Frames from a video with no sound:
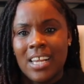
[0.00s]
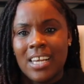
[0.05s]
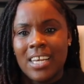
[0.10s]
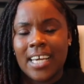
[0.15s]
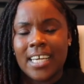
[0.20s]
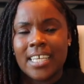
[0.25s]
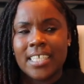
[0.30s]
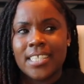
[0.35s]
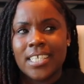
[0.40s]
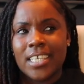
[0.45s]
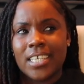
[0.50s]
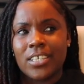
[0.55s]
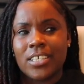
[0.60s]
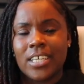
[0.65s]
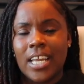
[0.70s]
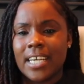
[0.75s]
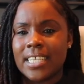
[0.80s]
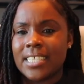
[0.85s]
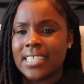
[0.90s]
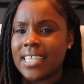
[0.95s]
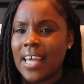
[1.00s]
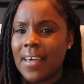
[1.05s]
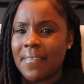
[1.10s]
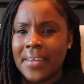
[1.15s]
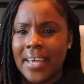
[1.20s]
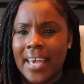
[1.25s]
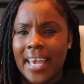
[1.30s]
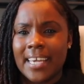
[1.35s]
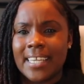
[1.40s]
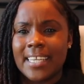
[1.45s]
Like, it took her like 7,
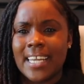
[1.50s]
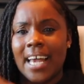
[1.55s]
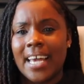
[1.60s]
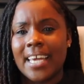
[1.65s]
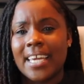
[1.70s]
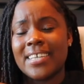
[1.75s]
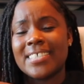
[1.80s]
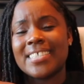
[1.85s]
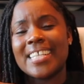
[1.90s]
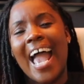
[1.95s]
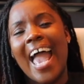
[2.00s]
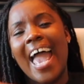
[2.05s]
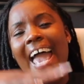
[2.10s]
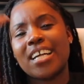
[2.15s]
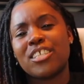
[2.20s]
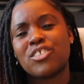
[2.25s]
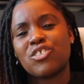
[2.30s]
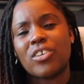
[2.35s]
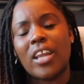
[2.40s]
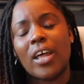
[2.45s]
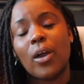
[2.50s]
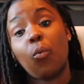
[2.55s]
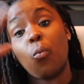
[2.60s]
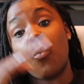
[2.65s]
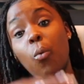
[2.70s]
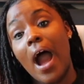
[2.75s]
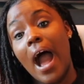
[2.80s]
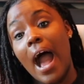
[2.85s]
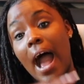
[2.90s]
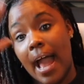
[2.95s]
8, 9 years. I asked her, like,
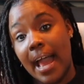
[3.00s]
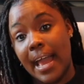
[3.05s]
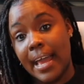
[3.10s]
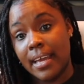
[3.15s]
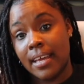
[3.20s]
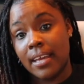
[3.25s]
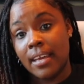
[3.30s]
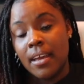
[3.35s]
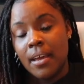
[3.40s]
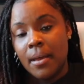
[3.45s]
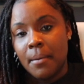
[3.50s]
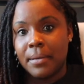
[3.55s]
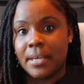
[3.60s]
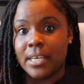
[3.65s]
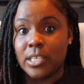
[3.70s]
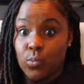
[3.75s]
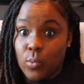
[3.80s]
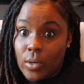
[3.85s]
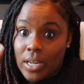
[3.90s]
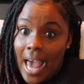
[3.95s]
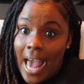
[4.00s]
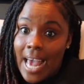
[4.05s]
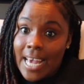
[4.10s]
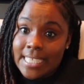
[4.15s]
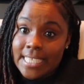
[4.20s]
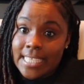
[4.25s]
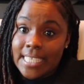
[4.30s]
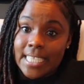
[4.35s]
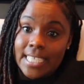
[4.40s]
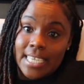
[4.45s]
why? Because what
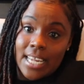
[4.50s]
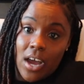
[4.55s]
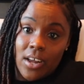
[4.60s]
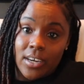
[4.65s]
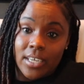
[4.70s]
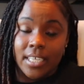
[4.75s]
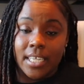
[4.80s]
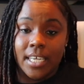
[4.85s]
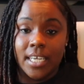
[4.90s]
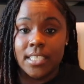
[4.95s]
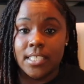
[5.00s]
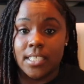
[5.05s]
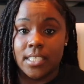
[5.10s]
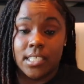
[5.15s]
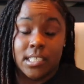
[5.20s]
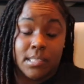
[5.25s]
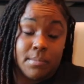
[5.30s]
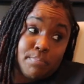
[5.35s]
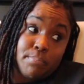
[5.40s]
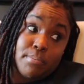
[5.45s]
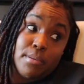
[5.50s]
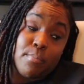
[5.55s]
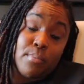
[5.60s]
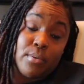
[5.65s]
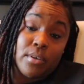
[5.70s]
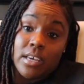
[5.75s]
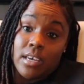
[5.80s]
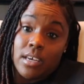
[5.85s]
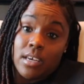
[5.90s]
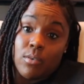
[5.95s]
I see nowadays is
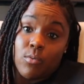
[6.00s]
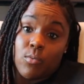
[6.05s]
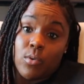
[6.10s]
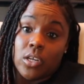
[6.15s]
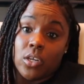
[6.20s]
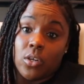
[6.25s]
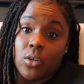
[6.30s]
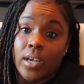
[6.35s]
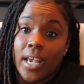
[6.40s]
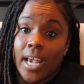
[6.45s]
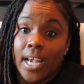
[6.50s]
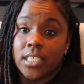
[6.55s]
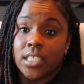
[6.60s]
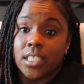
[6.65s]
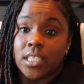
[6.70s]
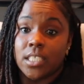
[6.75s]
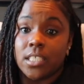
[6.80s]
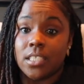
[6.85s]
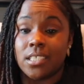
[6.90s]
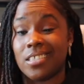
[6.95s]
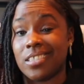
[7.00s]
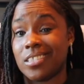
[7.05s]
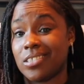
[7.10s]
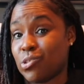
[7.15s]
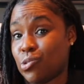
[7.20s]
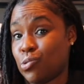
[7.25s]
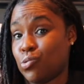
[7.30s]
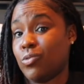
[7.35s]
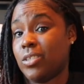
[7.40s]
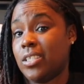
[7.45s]
people get one location, and in
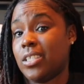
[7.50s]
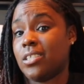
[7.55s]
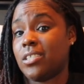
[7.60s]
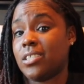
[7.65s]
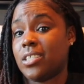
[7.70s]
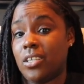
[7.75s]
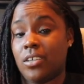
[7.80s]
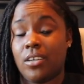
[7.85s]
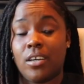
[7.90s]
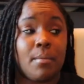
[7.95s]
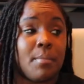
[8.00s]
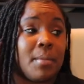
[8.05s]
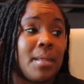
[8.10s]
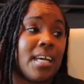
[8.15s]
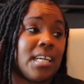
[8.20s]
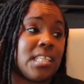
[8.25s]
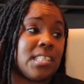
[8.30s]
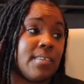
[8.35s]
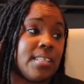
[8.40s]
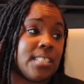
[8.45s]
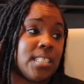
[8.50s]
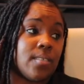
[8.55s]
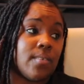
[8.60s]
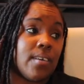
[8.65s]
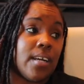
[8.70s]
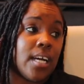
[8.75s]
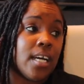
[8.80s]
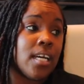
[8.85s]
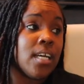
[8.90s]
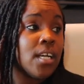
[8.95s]
2 years, here come the next
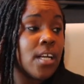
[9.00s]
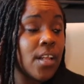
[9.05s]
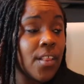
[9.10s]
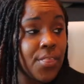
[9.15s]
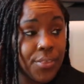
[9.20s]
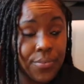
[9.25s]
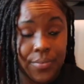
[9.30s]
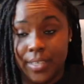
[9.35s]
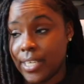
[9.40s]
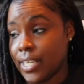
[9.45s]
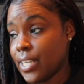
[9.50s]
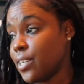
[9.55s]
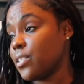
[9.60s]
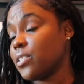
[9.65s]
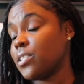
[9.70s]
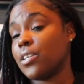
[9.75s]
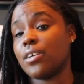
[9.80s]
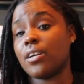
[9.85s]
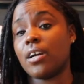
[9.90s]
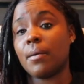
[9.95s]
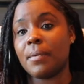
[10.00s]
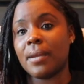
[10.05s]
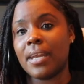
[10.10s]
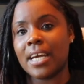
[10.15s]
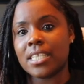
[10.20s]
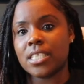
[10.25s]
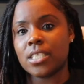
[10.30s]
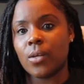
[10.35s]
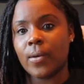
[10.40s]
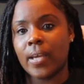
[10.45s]
restaurant. 3 years, here come the
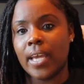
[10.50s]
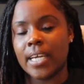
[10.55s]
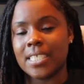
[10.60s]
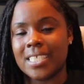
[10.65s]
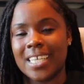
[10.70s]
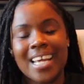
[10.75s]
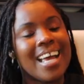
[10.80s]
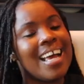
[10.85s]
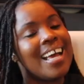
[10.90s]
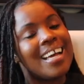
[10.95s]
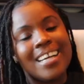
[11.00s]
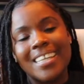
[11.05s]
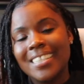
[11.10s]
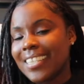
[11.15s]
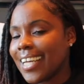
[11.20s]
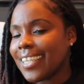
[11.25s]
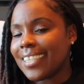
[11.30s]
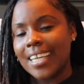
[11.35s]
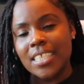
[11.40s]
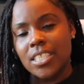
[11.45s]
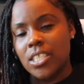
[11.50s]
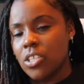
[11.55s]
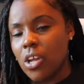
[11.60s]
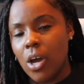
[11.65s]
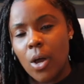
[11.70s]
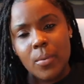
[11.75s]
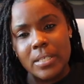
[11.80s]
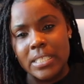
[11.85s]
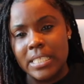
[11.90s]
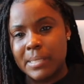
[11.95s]
next location. That doesn't
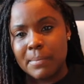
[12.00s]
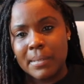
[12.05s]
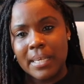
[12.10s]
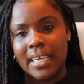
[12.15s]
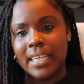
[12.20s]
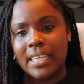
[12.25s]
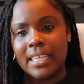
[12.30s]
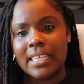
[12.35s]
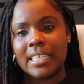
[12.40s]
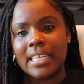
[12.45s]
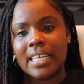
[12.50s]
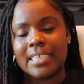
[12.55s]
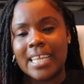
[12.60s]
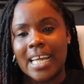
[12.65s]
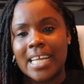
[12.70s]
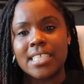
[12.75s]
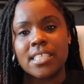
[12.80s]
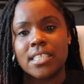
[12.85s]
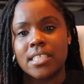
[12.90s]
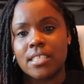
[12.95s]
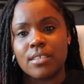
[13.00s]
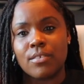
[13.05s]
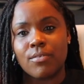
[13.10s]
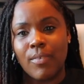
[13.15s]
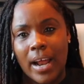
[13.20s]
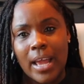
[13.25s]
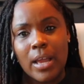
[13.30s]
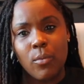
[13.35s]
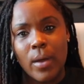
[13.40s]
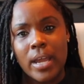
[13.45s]
always mean that that's the
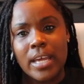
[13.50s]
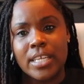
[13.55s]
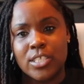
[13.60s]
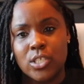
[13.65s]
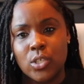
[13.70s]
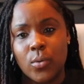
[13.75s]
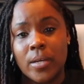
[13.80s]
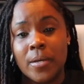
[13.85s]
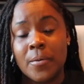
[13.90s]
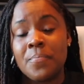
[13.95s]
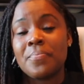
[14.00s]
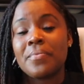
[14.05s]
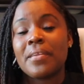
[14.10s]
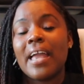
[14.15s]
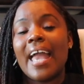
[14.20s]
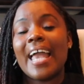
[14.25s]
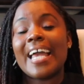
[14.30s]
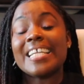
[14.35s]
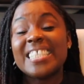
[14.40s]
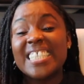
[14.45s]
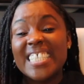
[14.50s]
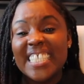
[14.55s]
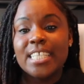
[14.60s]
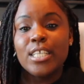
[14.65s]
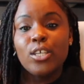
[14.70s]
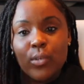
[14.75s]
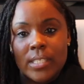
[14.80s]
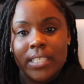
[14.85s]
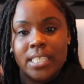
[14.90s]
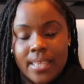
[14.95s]
right way to do it. And
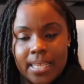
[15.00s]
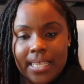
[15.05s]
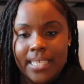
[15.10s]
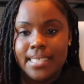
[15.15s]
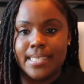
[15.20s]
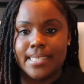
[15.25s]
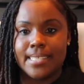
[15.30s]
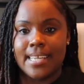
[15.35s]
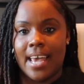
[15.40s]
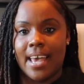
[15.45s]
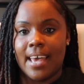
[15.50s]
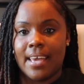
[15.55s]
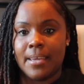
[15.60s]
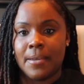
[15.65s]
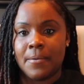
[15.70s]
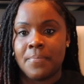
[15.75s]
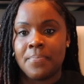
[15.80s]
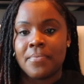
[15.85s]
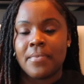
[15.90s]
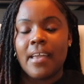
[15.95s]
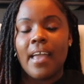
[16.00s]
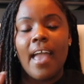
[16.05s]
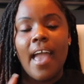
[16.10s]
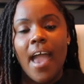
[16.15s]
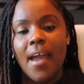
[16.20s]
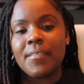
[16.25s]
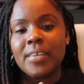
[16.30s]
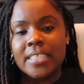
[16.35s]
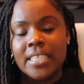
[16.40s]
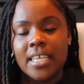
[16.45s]
still to this day,
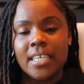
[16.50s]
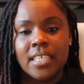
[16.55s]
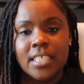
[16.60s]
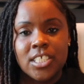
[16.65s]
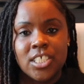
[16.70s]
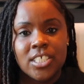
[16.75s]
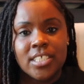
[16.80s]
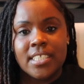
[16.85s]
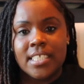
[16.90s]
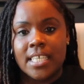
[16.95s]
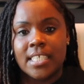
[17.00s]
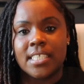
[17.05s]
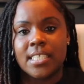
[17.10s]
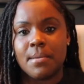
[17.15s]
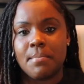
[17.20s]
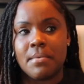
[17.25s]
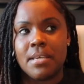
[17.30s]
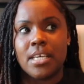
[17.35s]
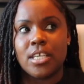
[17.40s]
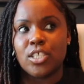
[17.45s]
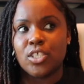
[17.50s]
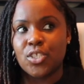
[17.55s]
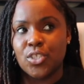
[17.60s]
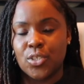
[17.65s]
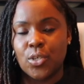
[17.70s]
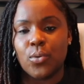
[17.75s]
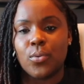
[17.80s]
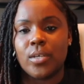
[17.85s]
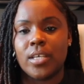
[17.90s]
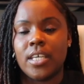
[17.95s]
everything that she said to me is
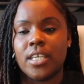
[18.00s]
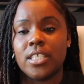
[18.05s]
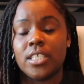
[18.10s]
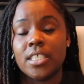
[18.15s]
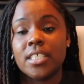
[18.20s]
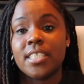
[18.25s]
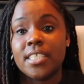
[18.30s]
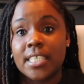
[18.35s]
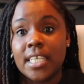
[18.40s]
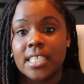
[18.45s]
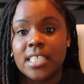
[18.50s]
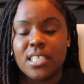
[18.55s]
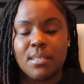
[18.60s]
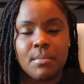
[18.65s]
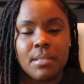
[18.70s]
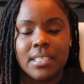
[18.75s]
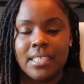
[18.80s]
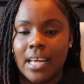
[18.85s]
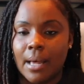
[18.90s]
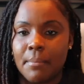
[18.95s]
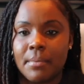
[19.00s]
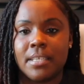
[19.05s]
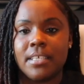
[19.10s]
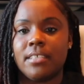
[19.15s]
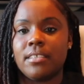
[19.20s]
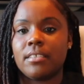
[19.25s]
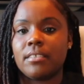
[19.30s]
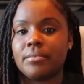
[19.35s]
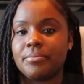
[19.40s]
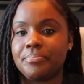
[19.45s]
so key. She said to me,
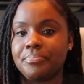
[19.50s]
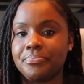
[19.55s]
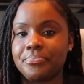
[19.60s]
Dominique,